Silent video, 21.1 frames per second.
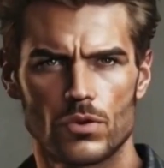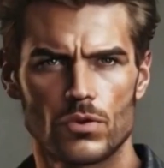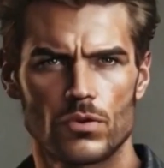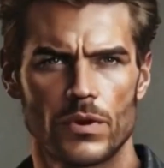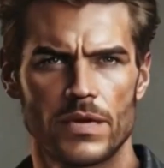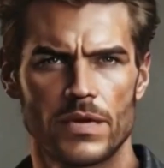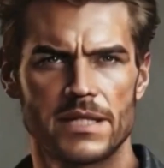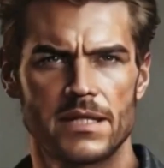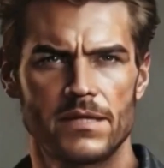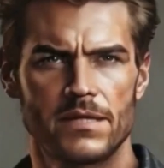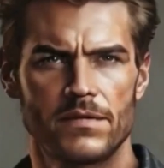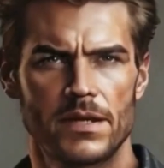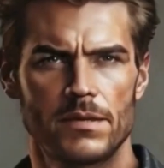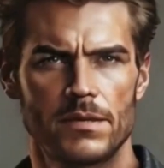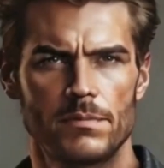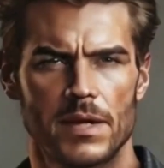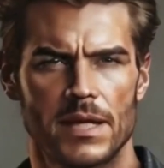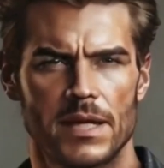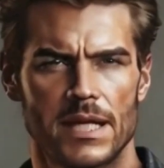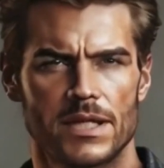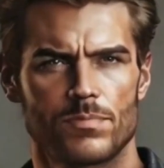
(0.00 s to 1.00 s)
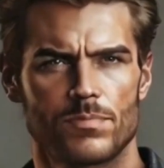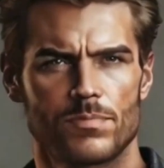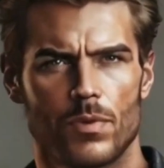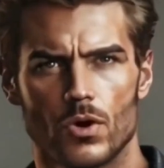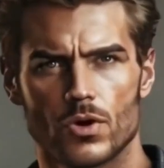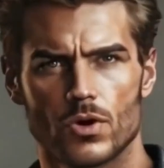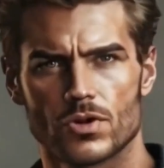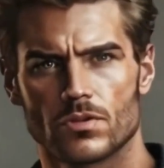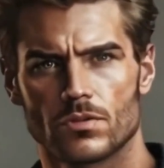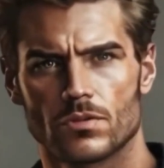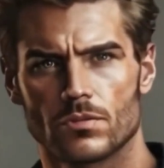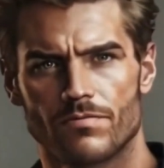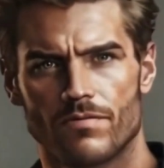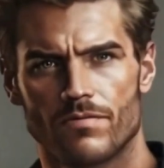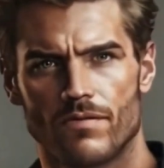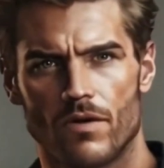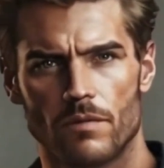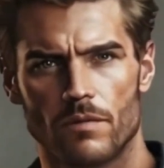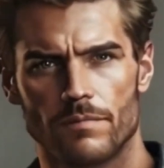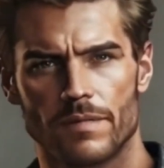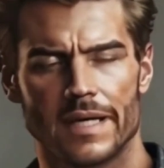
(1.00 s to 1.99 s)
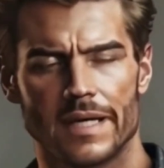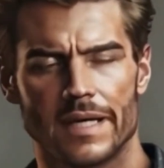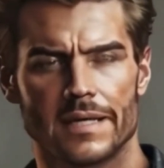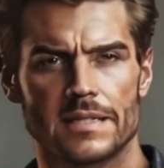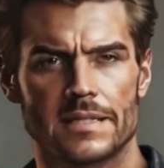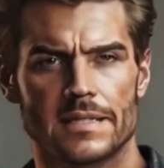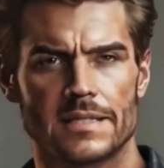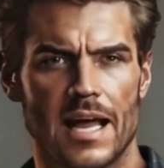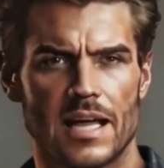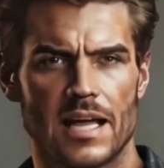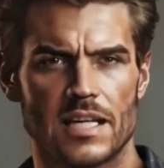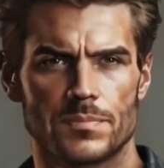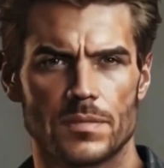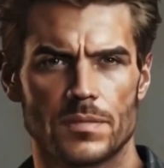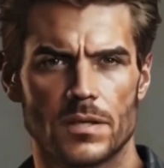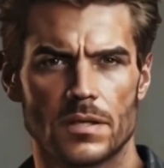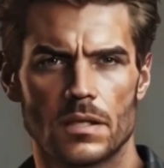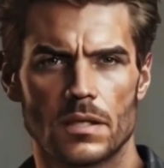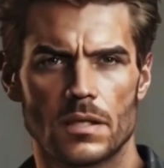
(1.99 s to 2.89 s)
creativity blends personal involvement and detachment,